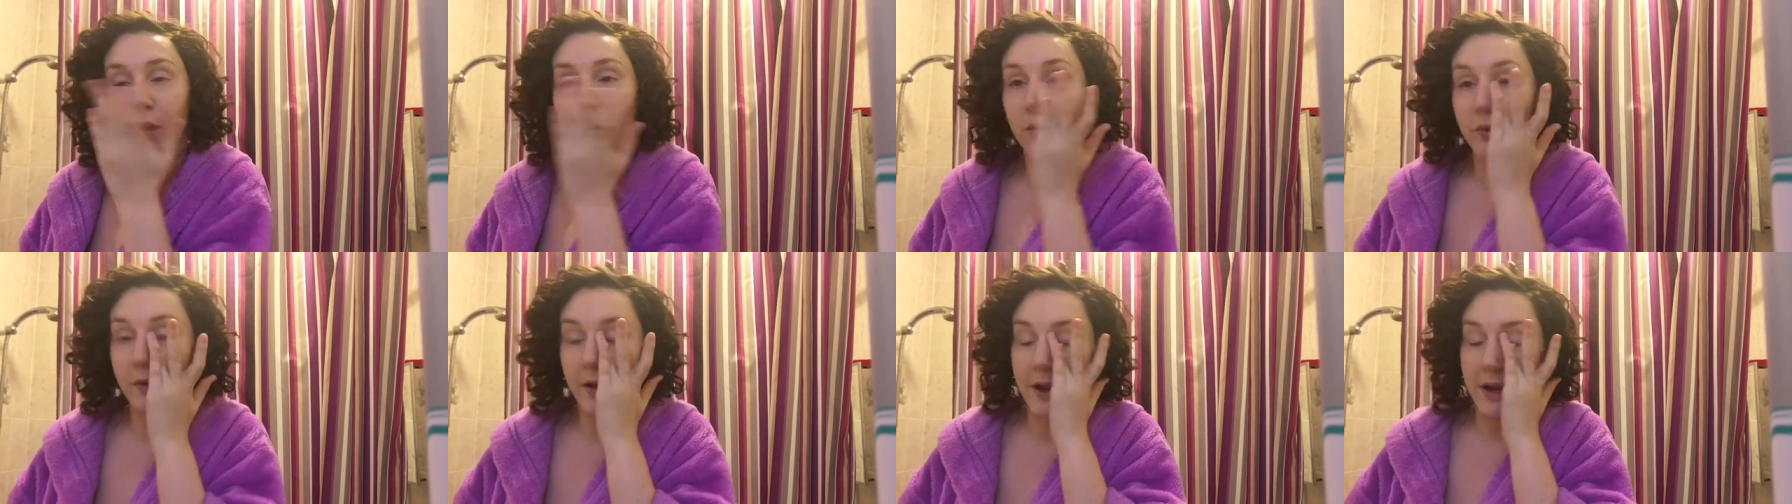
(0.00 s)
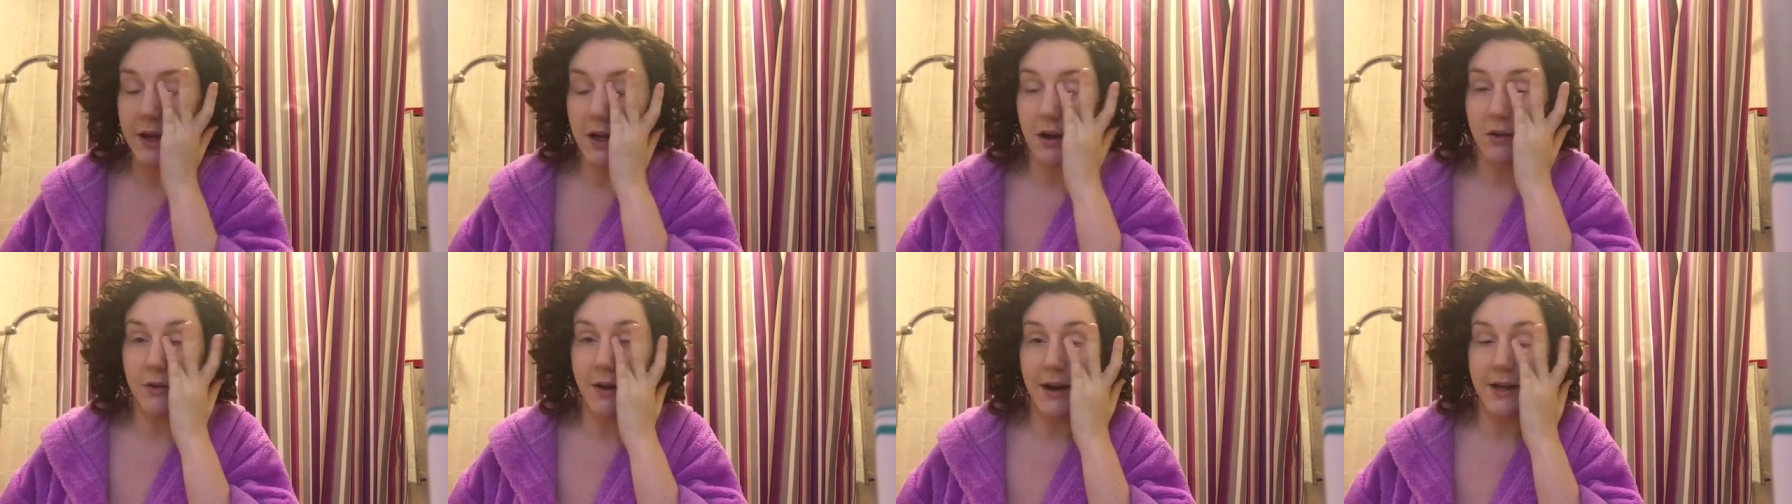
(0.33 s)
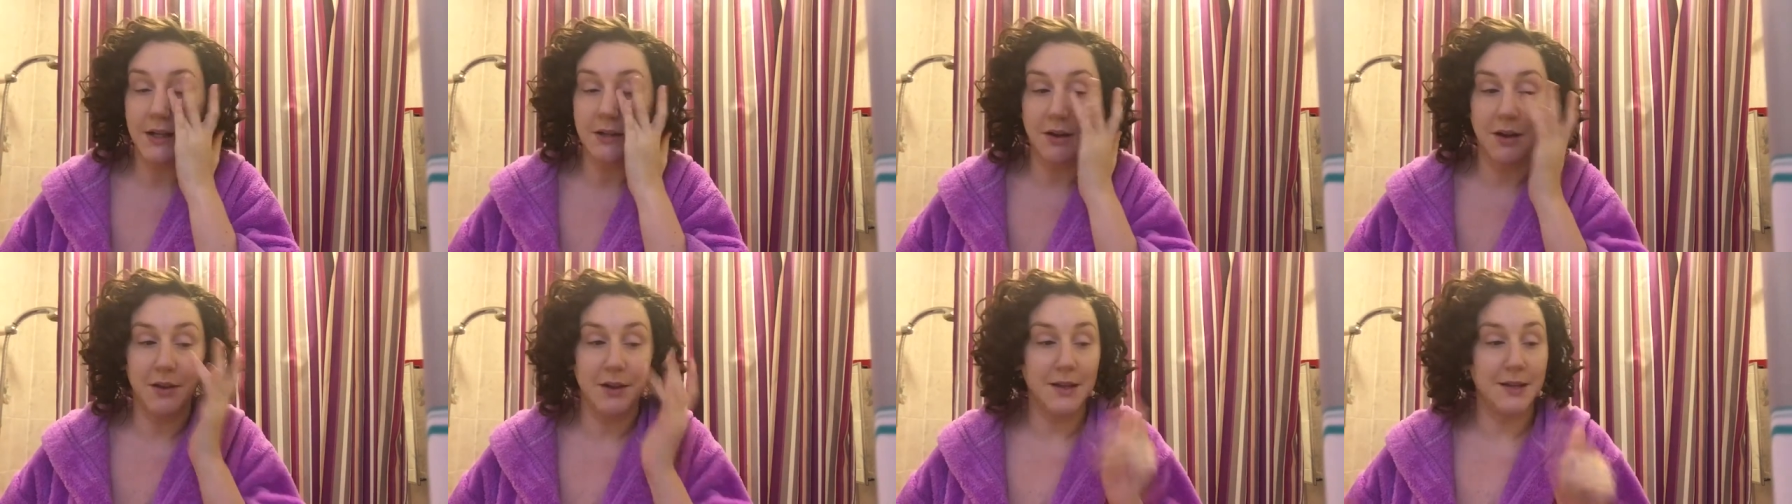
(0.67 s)
of a
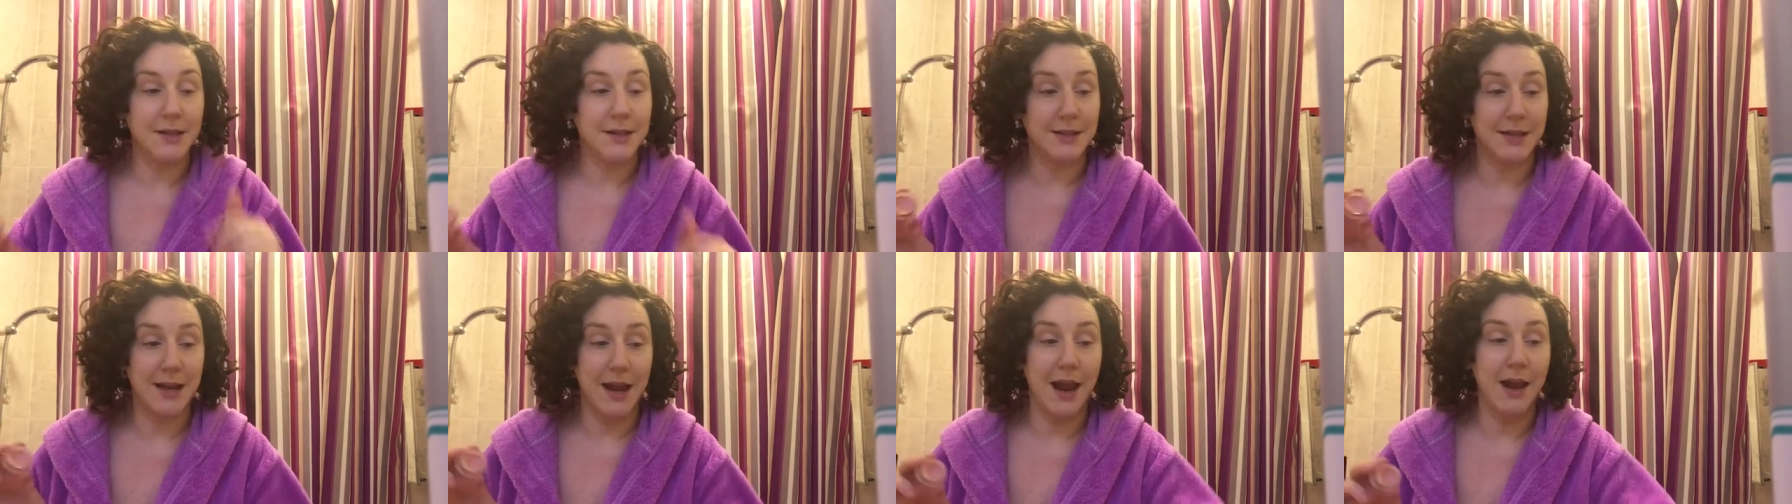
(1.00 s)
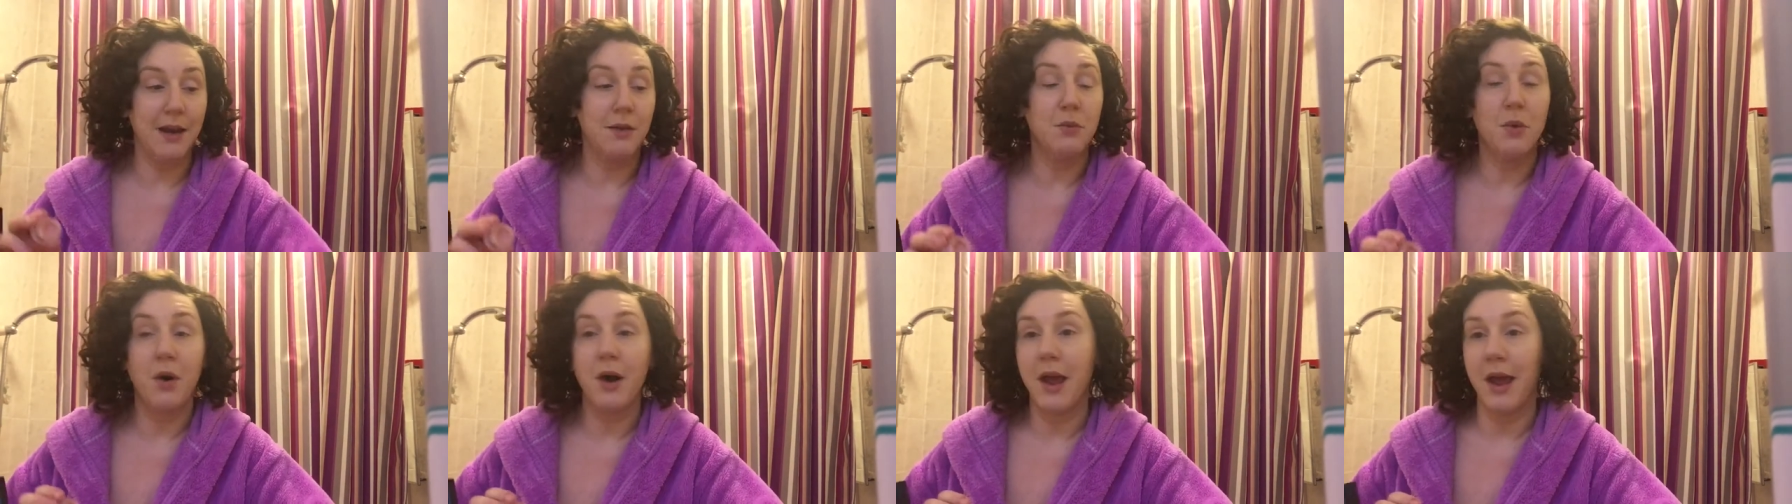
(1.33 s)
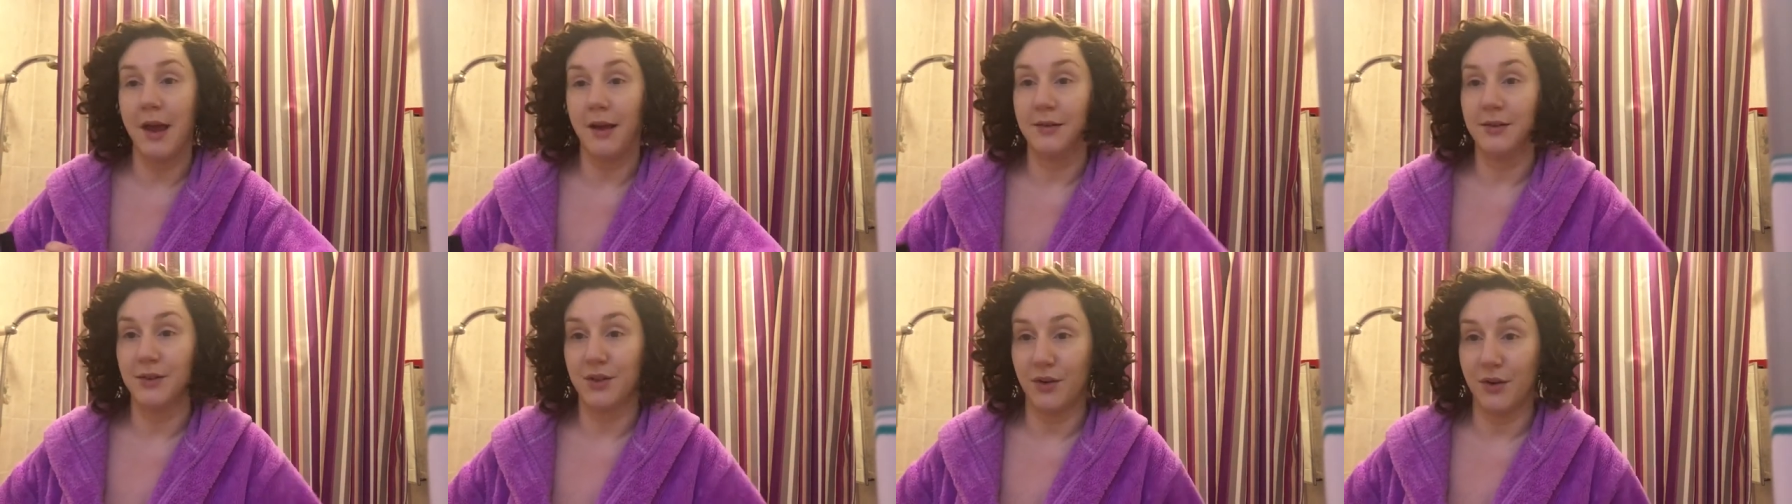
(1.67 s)
corrector, and this is an
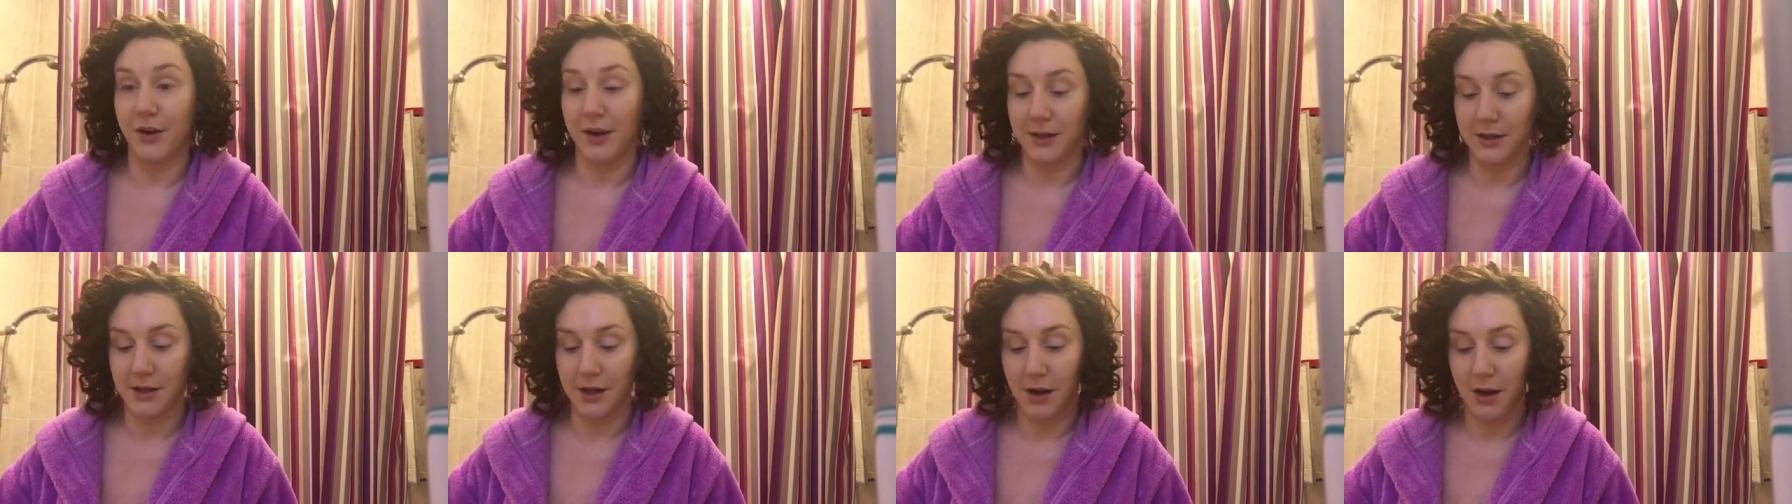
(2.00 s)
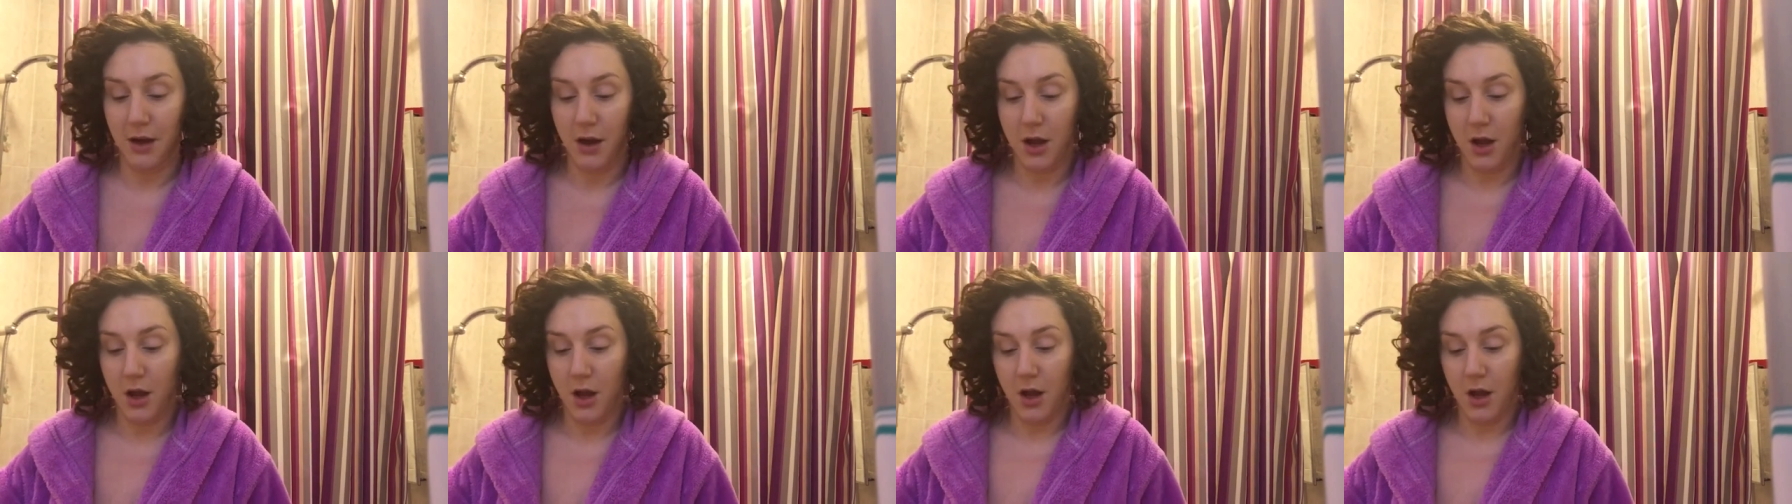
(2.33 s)
NYX corrector,